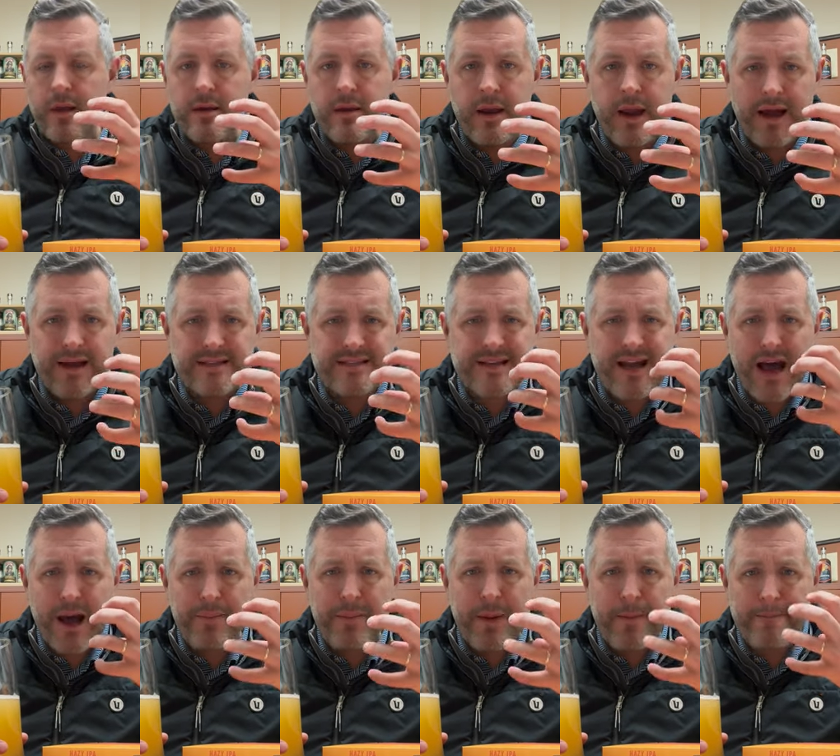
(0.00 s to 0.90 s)
Nice
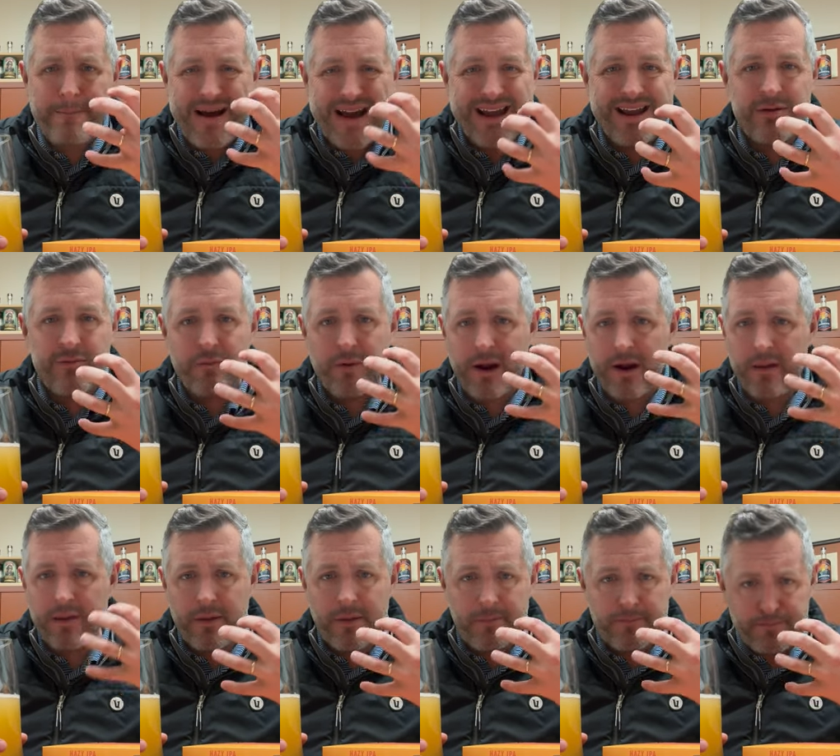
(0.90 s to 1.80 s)
hoppy bite right
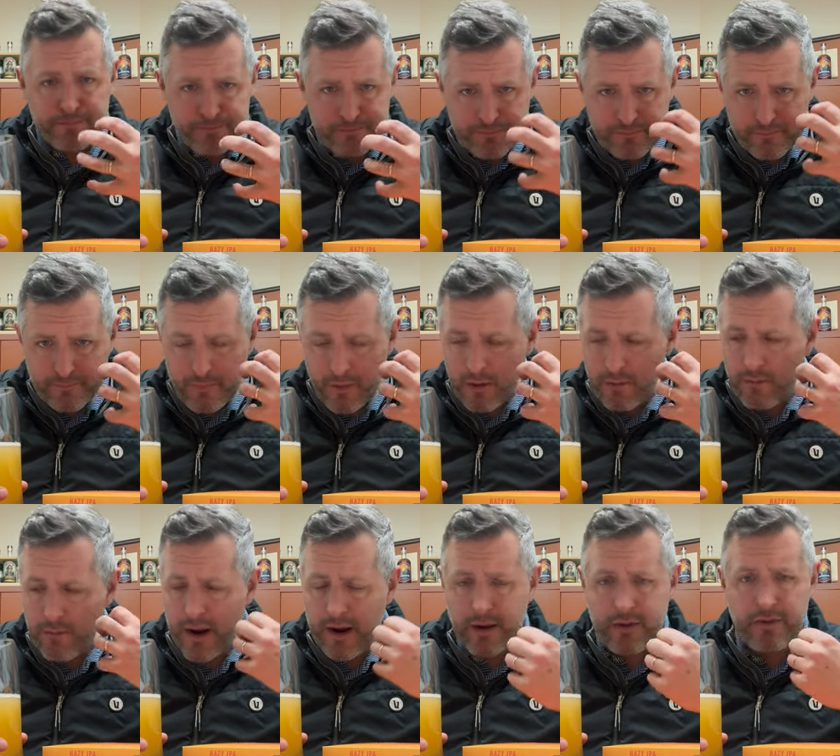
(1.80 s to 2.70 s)
on the
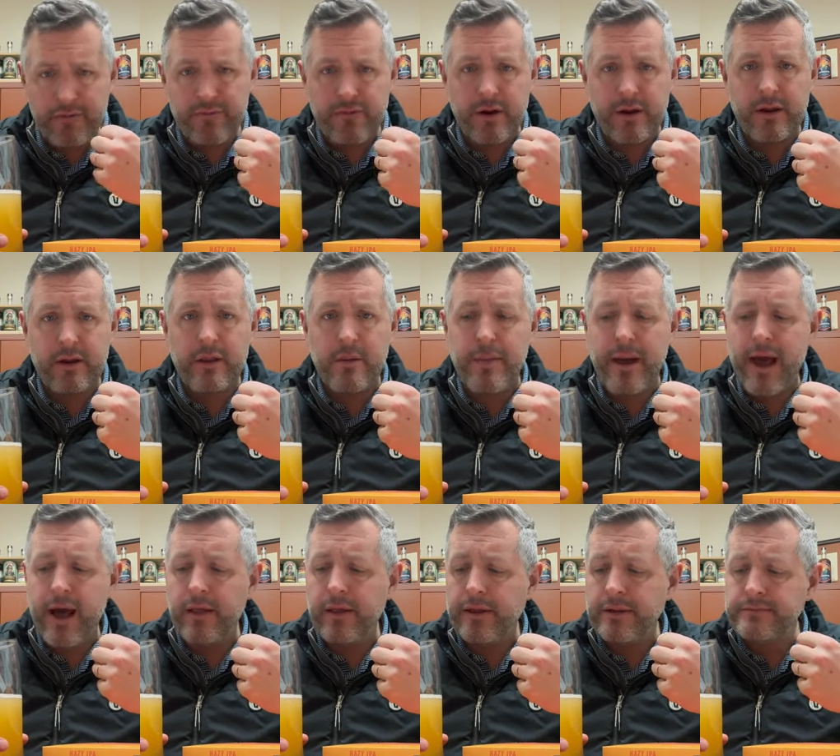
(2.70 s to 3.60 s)
right on the front end of the
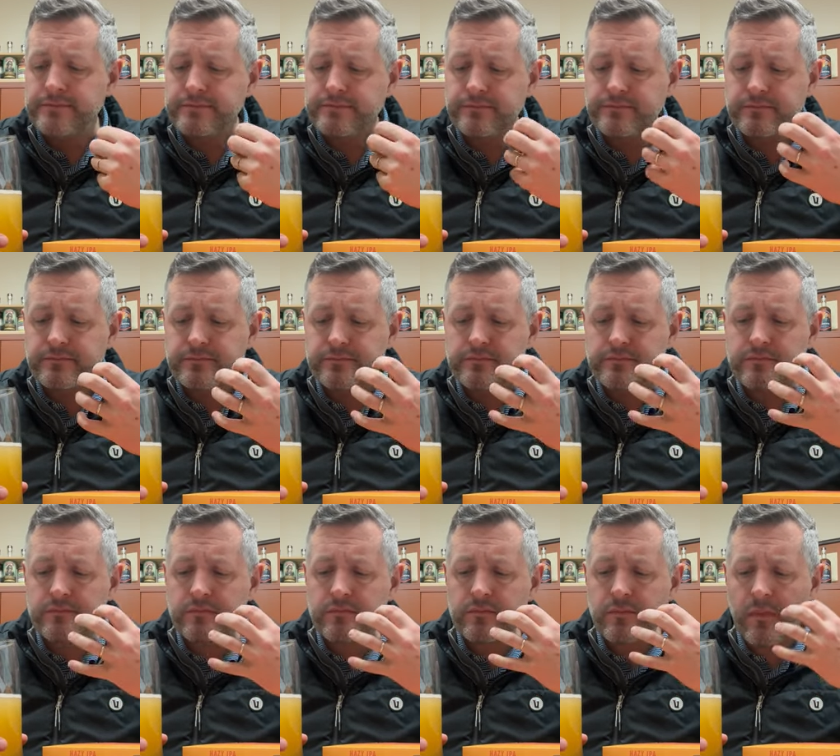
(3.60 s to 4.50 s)
palate.
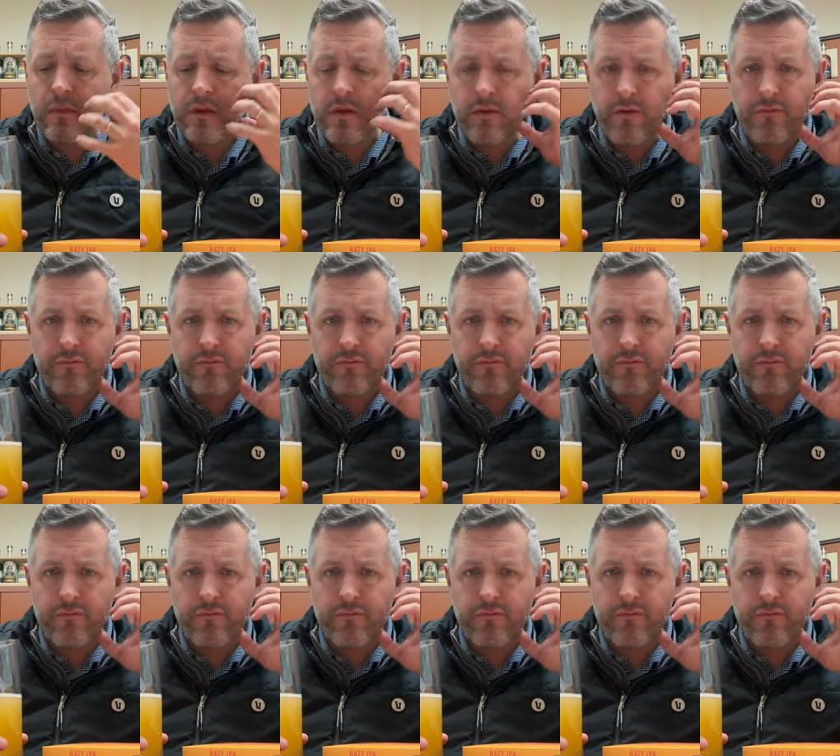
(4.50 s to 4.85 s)
The